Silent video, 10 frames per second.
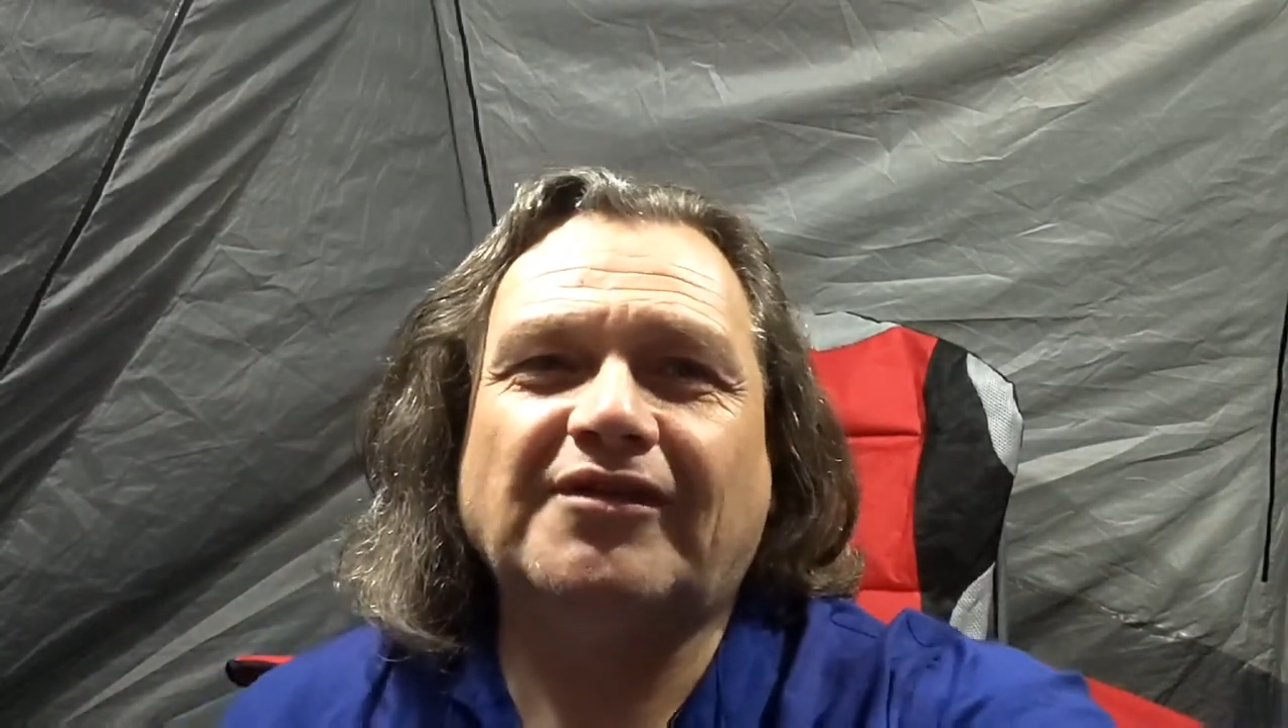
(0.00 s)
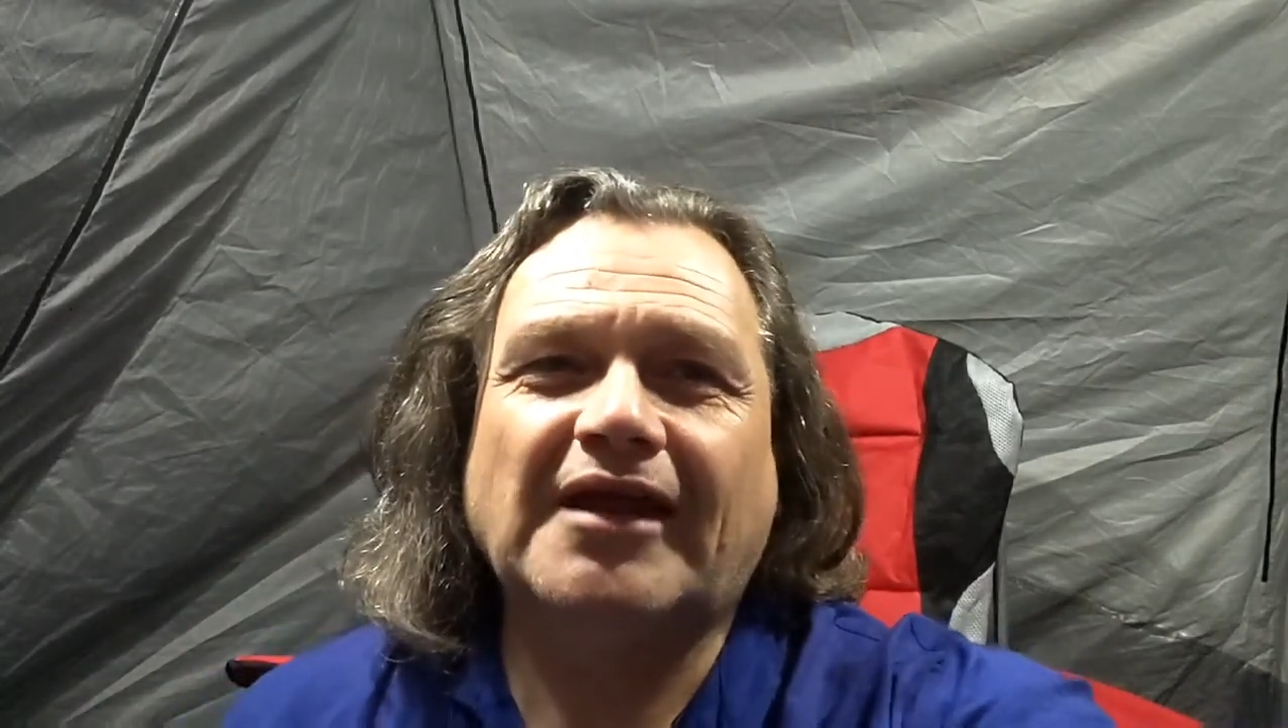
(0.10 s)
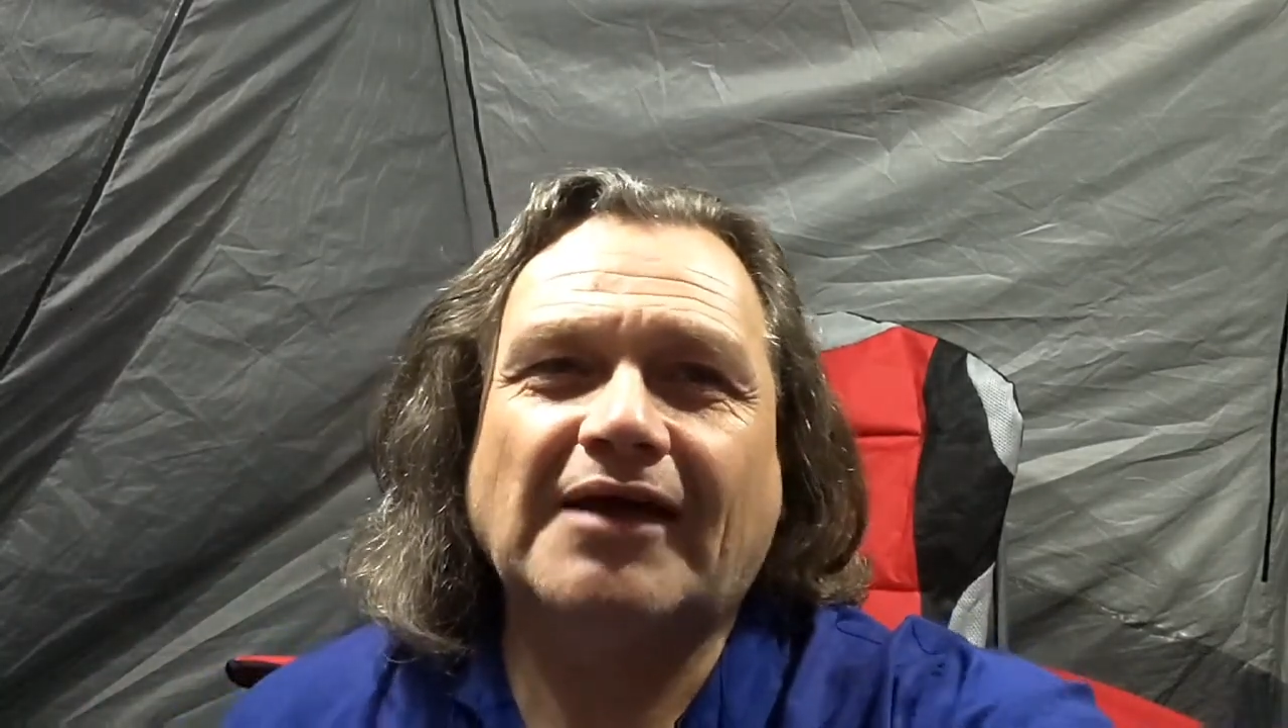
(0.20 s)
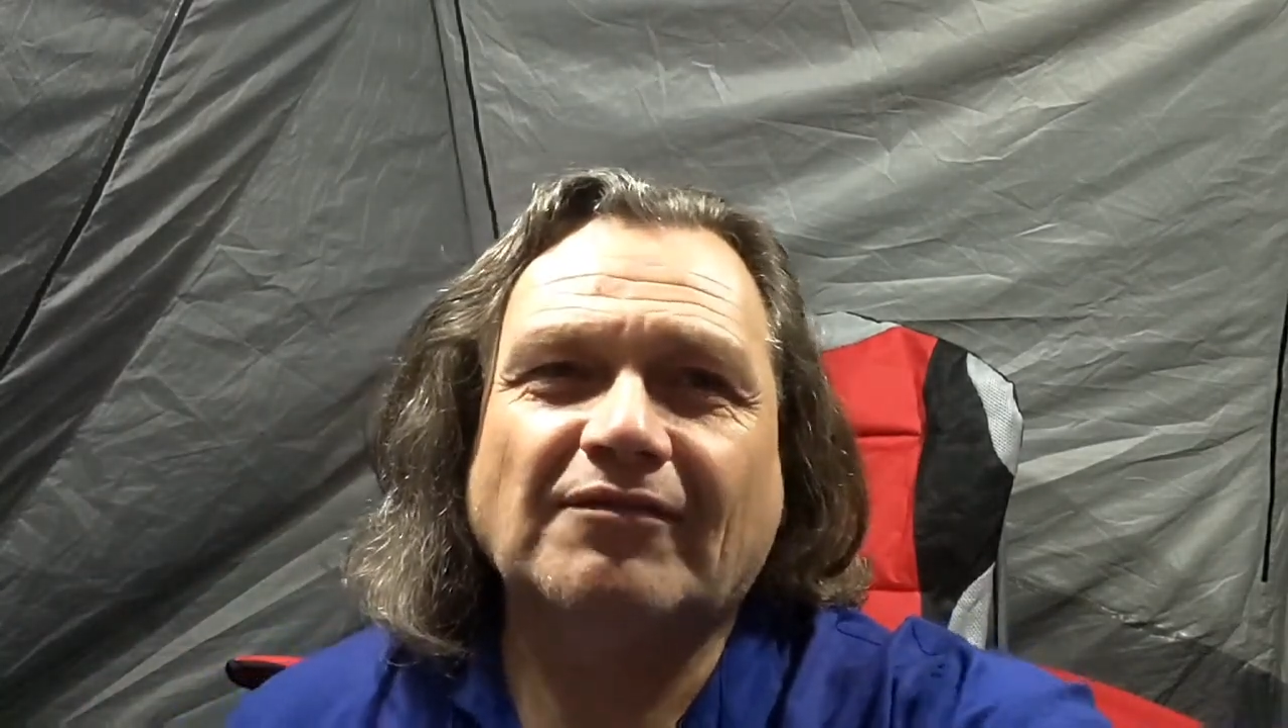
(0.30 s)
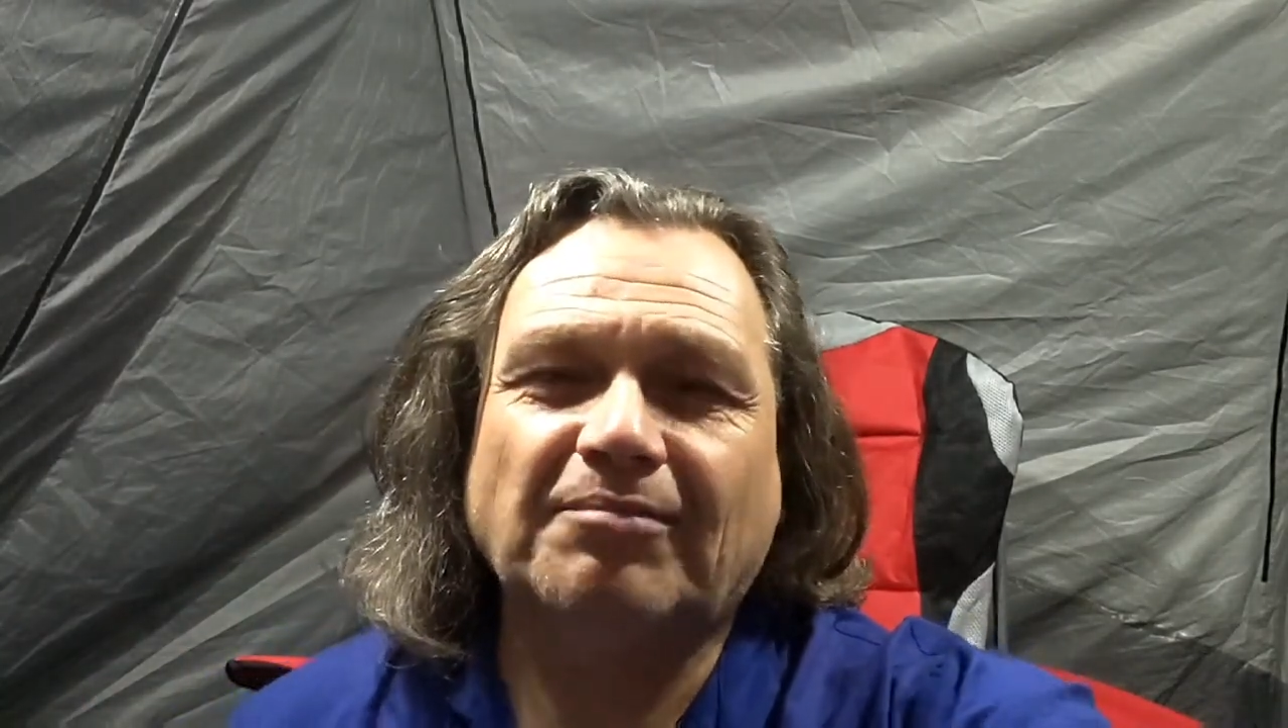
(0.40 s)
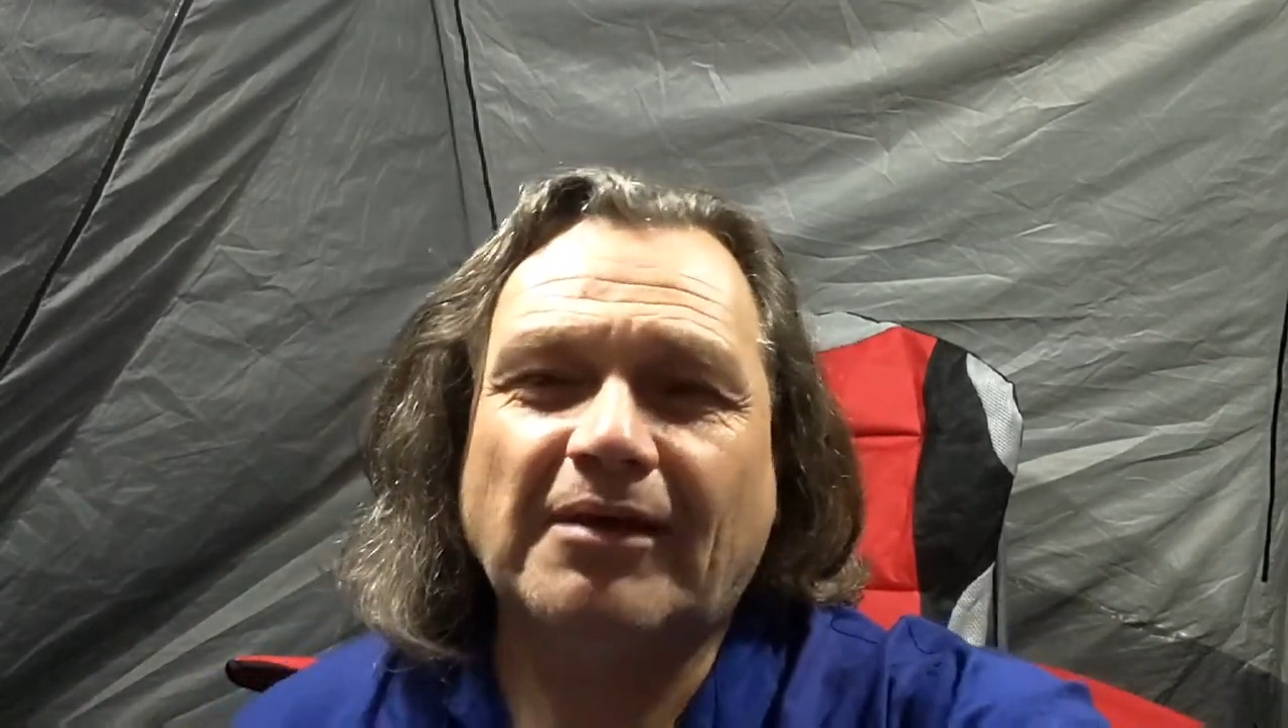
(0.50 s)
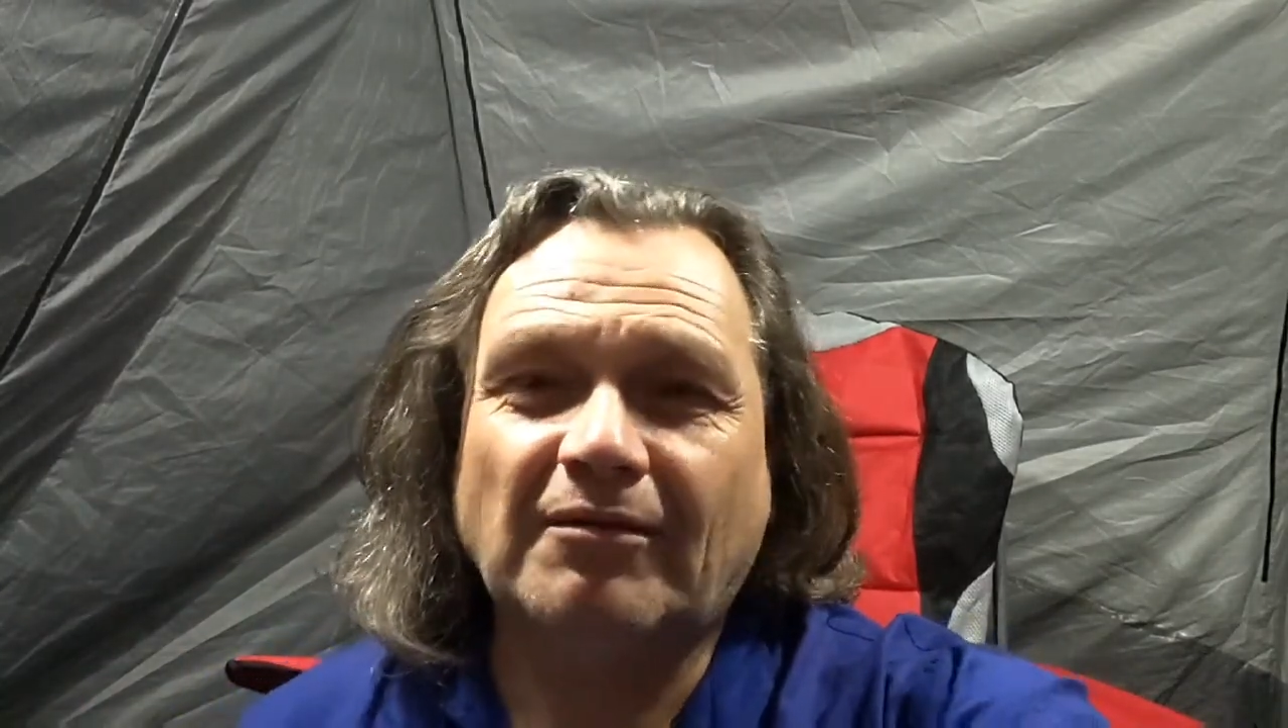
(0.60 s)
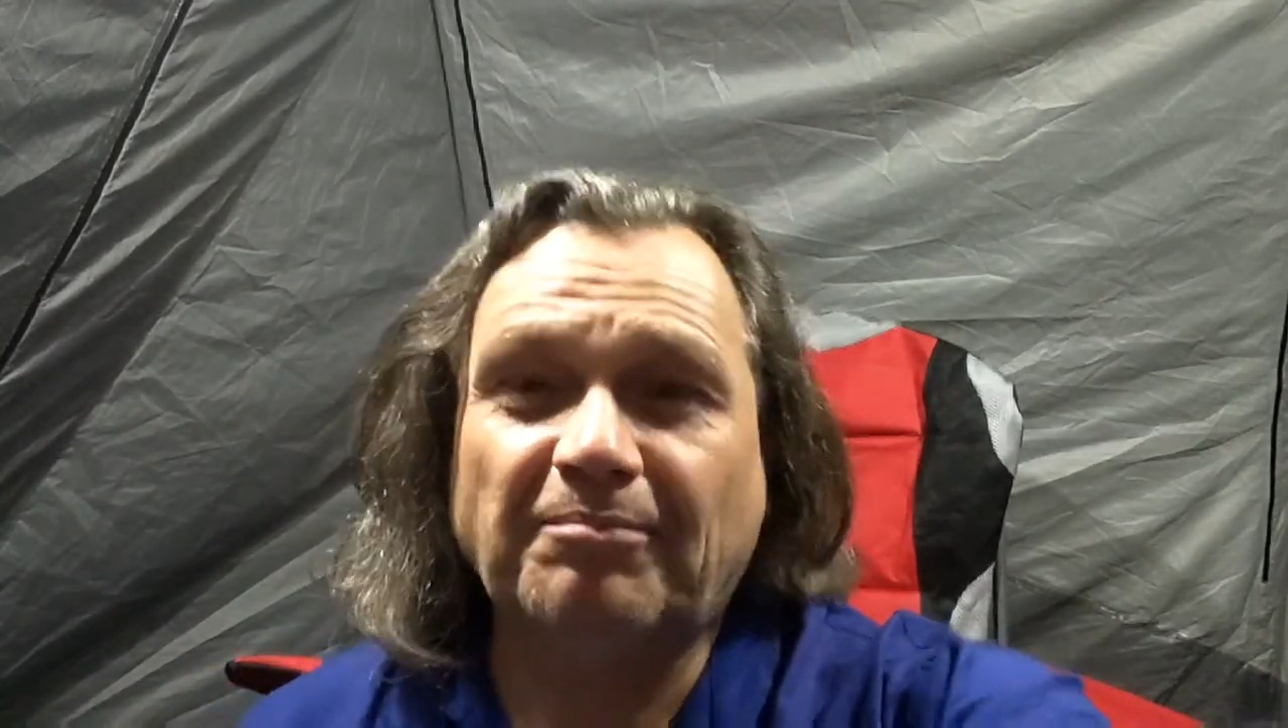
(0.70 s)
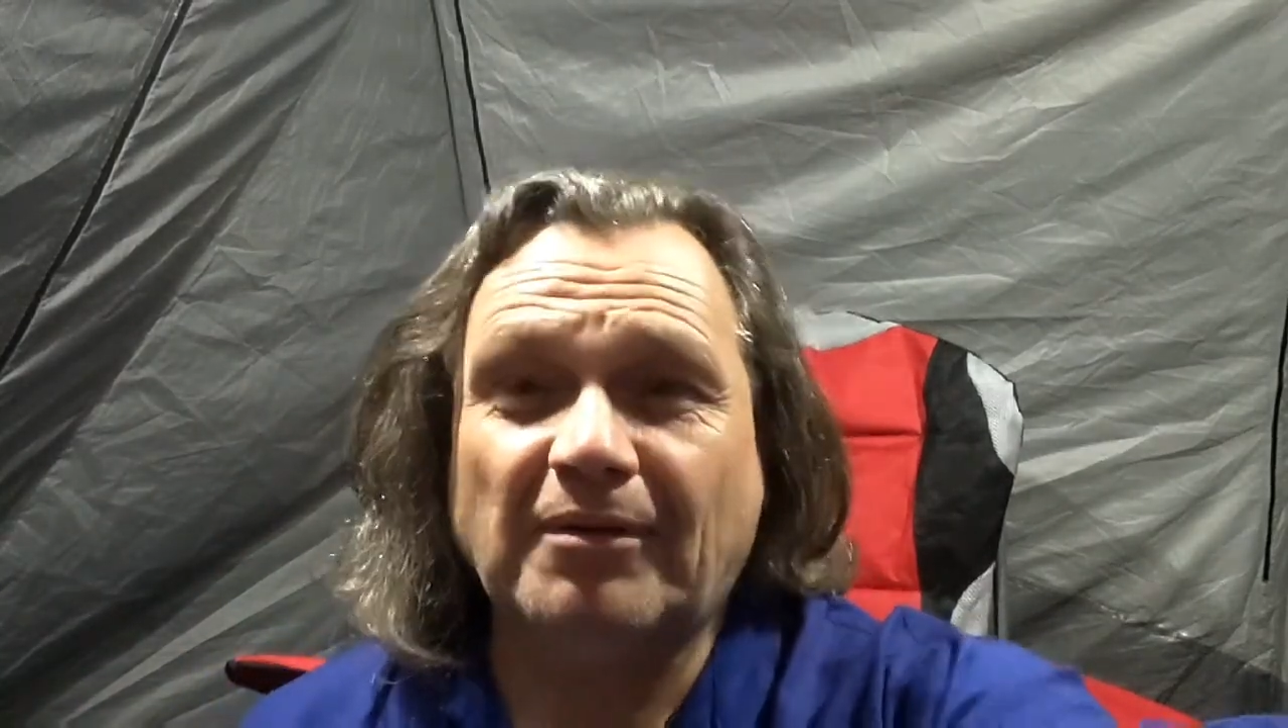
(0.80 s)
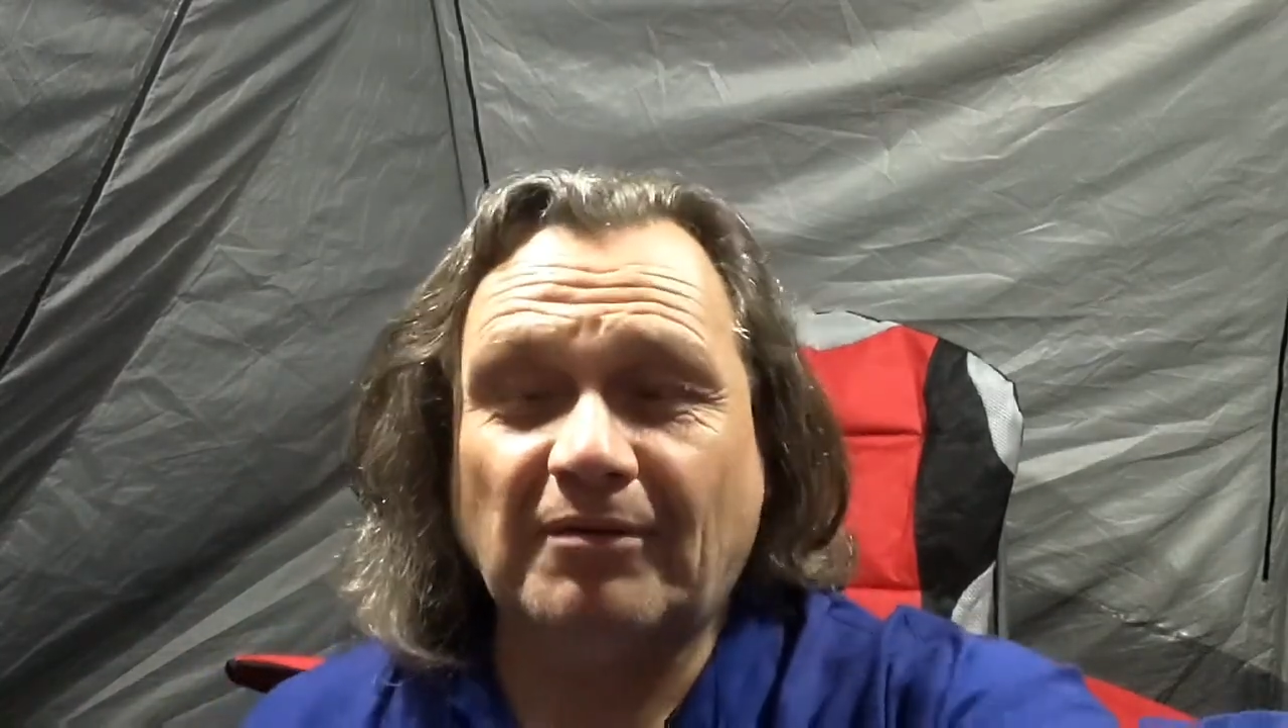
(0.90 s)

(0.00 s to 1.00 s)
it can have on,